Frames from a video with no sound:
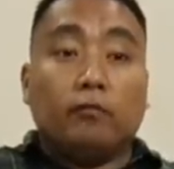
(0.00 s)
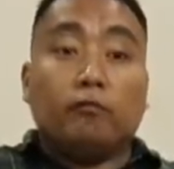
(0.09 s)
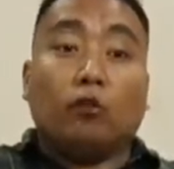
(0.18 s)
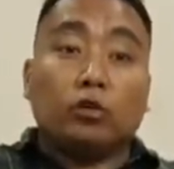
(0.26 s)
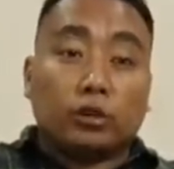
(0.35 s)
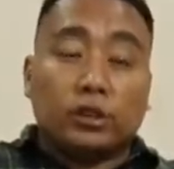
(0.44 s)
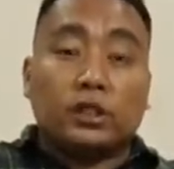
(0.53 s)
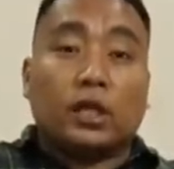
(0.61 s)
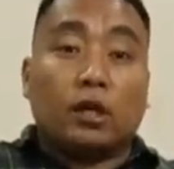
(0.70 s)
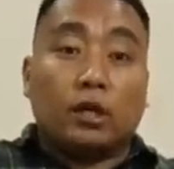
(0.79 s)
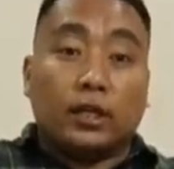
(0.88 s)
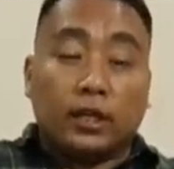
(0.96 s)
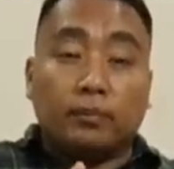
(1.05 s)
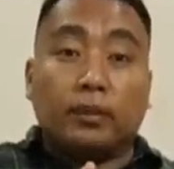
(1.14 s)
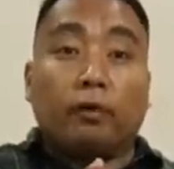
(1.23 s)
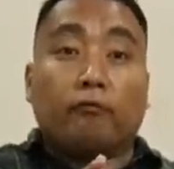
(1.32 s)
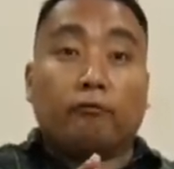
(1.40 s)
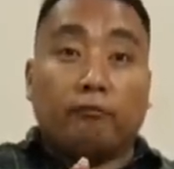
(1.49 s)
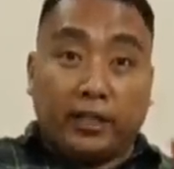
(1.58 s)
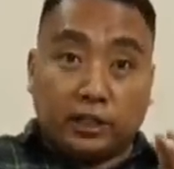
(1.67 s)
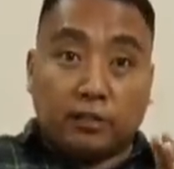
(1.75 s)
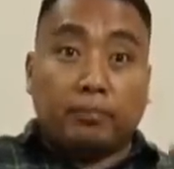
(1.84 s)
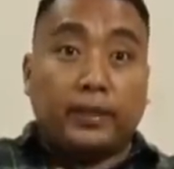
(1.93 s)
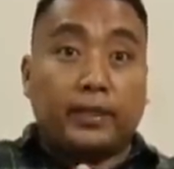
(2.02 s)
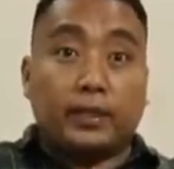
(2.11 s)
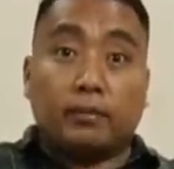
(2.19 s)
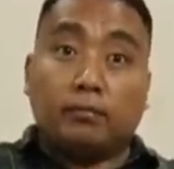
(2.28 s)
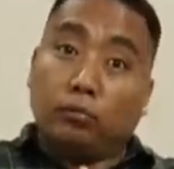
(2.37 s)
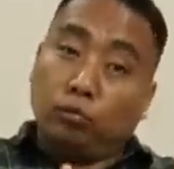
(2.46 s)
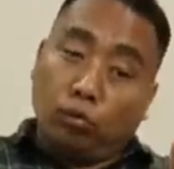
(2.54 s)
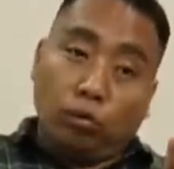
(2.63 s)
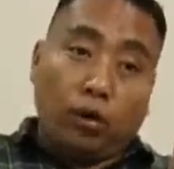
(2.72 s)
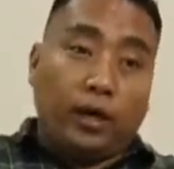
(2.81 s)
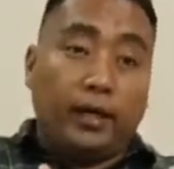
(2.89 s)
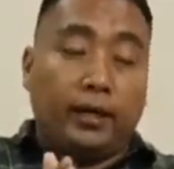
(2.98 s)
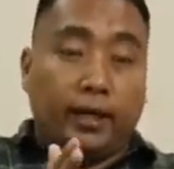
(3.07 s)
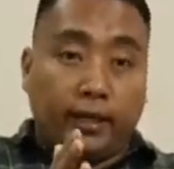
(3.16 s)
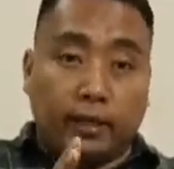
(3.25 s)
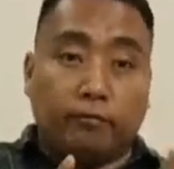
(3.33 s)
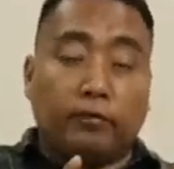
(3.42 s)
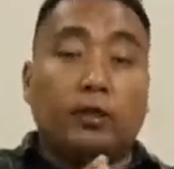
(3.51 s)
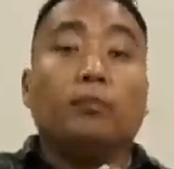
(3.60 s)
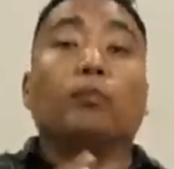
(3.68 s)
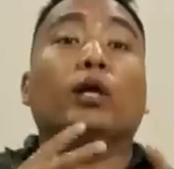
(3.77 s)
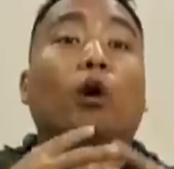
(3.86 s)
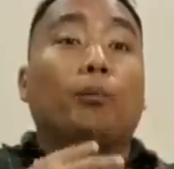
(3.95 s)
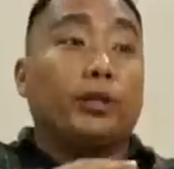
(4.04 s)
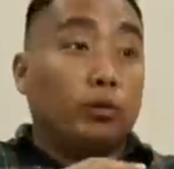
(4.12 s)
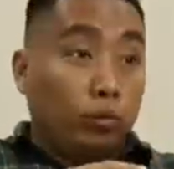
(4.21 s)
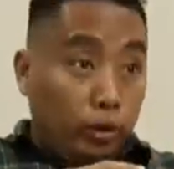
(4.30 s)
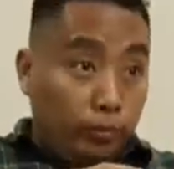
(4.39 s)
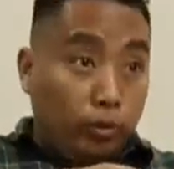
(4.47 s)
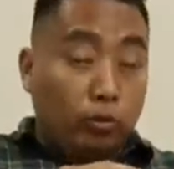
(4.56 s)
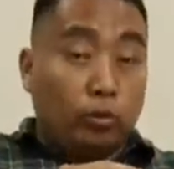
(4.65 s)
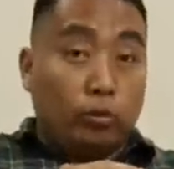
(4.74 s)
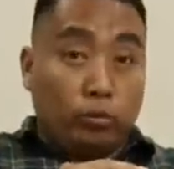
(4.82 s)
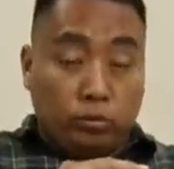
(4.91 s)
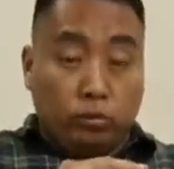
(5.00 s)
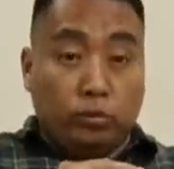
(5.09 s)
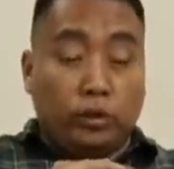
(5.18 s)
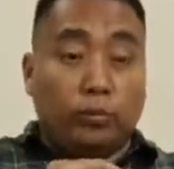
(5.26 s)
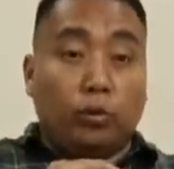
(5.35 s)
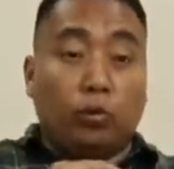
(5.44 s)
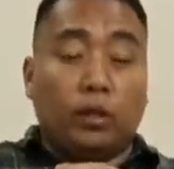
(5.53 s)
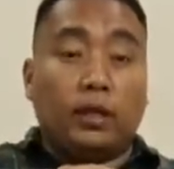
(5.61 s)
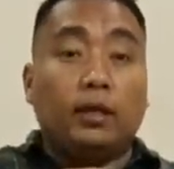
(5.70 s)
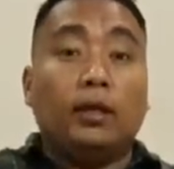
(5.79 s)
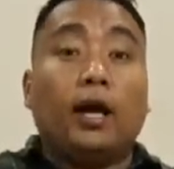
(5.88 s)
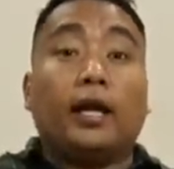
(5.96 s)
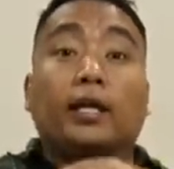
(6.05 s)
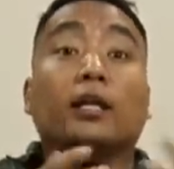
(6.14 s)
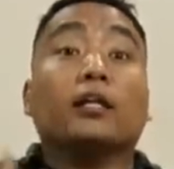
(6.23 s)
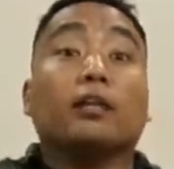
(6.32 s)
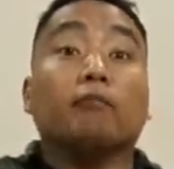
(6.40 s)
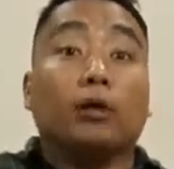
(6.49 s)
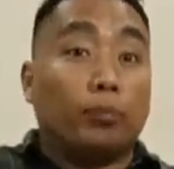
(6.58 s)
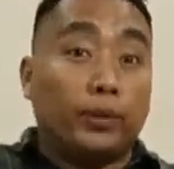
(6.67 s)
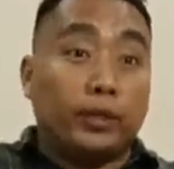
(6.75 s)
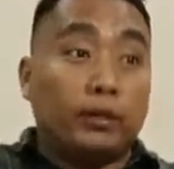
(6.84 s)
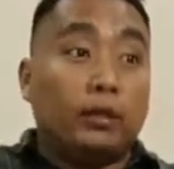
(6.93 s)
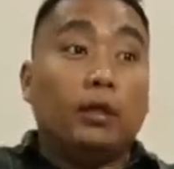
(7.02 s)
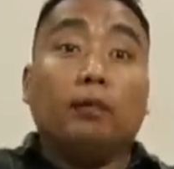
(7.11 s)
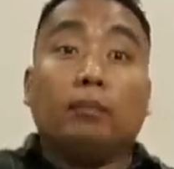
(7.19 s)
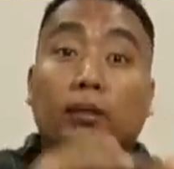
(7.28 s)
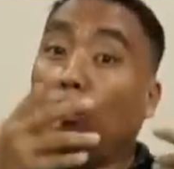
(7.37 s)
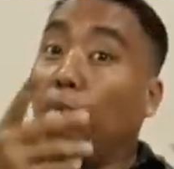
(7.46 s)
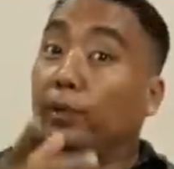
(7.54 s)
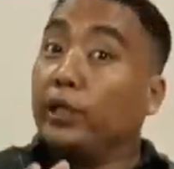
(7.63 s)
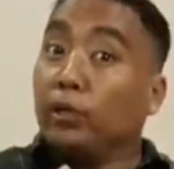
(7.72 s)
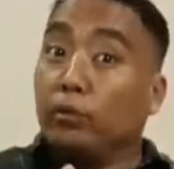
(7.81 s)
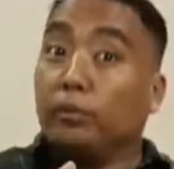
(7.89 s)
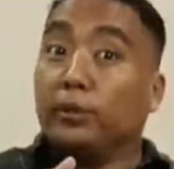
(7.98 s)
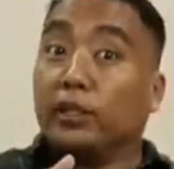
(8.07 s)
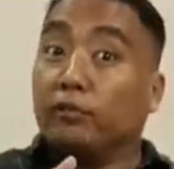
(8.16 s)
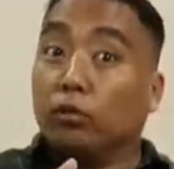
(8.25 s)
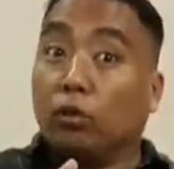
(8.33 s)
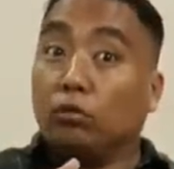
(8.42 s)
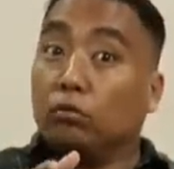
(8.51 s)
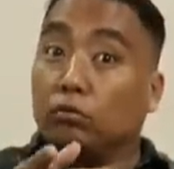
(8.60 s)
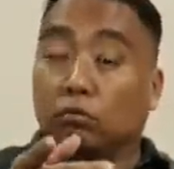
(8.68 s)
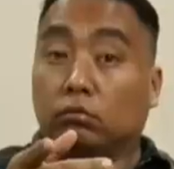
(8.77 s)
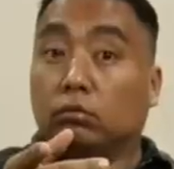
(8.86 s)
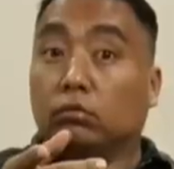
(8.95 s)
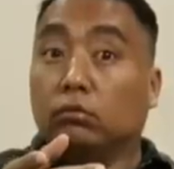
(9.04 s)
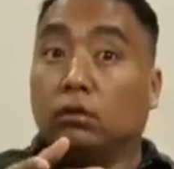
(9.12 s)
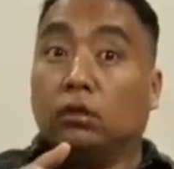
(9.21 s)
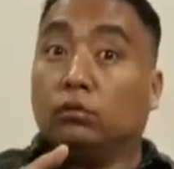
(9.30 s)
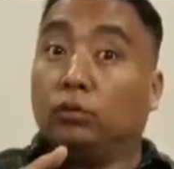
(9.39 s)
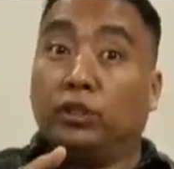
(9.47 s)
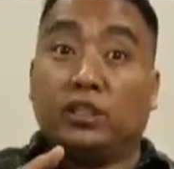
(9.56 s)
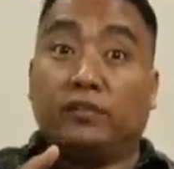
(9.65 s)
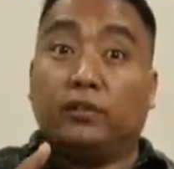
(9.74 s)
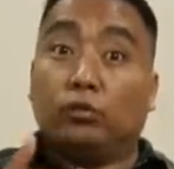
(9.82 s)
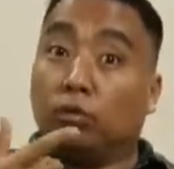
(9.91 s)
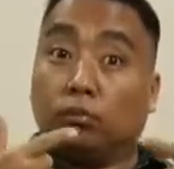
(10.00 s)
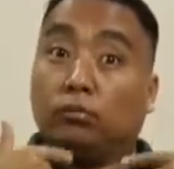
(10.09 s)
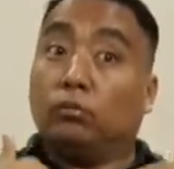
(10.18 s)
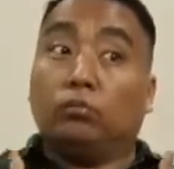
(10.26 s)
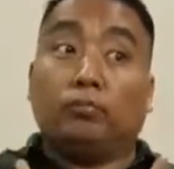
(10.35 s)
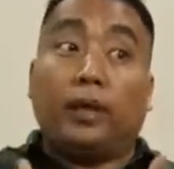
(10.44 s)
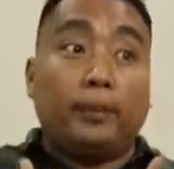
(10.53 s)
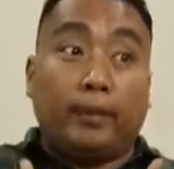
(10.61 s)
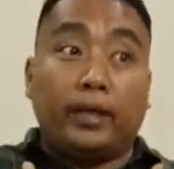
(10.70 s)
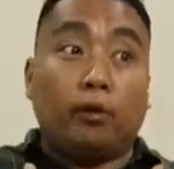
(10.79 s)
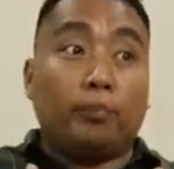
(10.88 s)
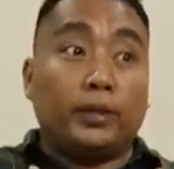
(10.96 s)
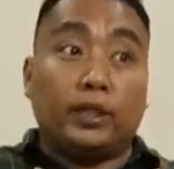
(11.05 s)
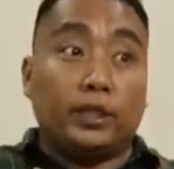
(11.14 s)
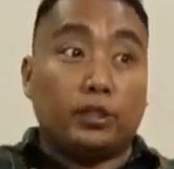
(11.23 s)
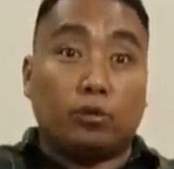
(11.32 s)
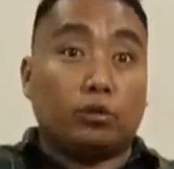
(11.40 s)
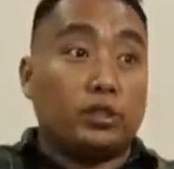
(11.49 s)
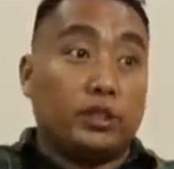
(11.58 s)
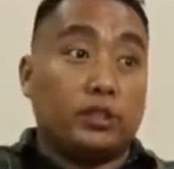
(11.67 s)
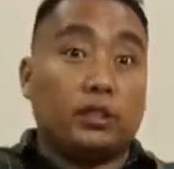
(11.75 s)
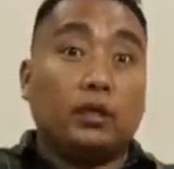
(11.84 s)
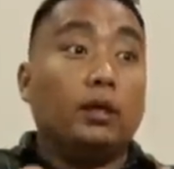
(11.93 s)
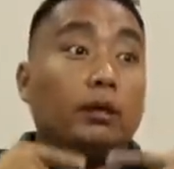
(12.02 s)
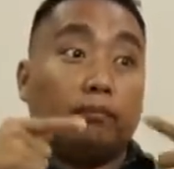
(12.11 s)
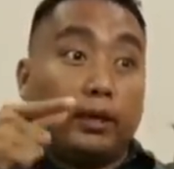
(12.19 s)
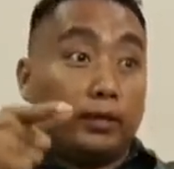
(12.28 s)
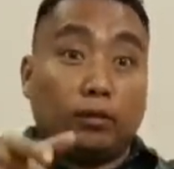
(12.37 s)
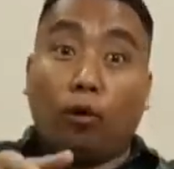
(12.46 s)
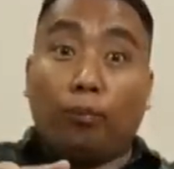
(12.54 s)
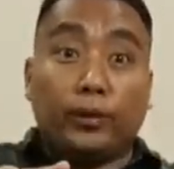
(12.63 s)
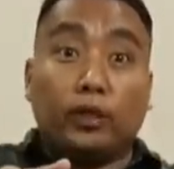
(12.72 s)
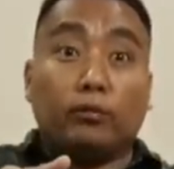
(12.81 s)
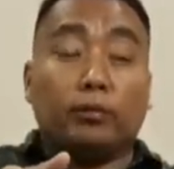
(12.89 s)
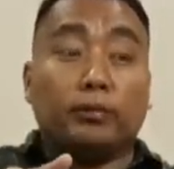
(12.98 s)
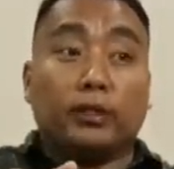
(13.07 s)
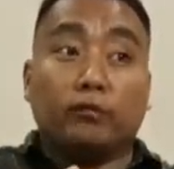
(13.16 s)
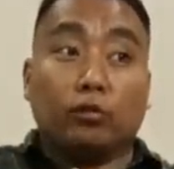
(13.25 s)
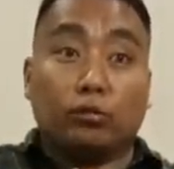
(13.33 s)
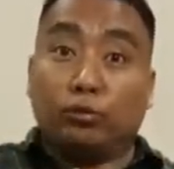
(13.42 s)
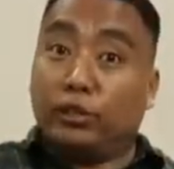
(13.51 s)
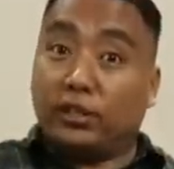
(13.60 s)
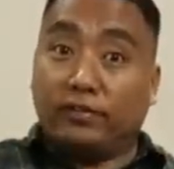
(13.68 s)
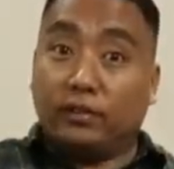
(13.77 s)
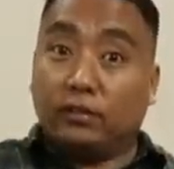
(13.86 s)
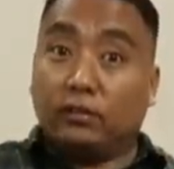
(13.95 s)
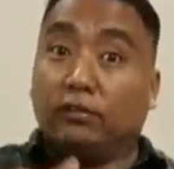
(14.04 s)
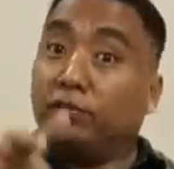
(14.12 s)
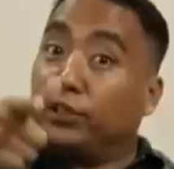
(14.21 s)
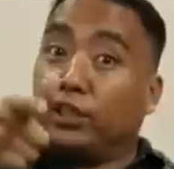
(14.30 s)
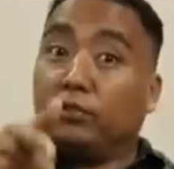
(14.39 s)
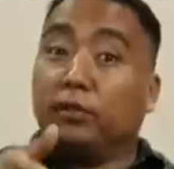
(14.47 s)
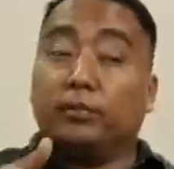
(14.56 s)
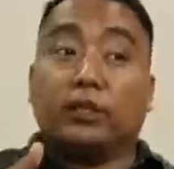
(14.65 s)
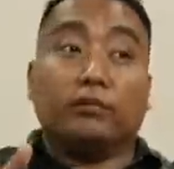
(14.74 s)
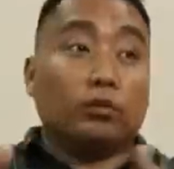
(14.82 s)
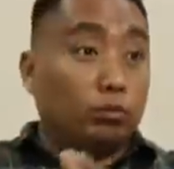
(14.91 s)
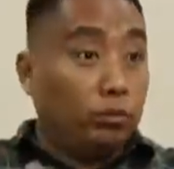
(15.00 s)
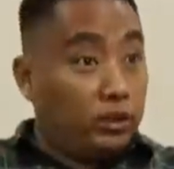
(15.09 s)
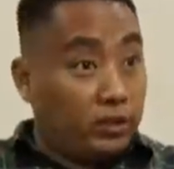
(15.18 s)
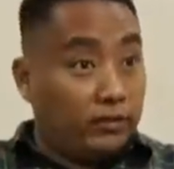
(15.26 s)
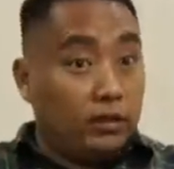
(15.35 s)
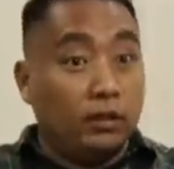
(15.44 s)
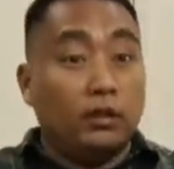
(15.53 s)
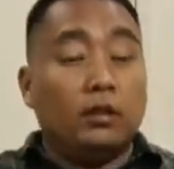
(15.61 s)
Voters are a little bit of fractured mandate, though I can feel my opinion hunibo kole, I can give my opinion, but opinion will be given on 27. Not my opinion is not serious. The opinion will be given on 27. The verdict will be given on 27.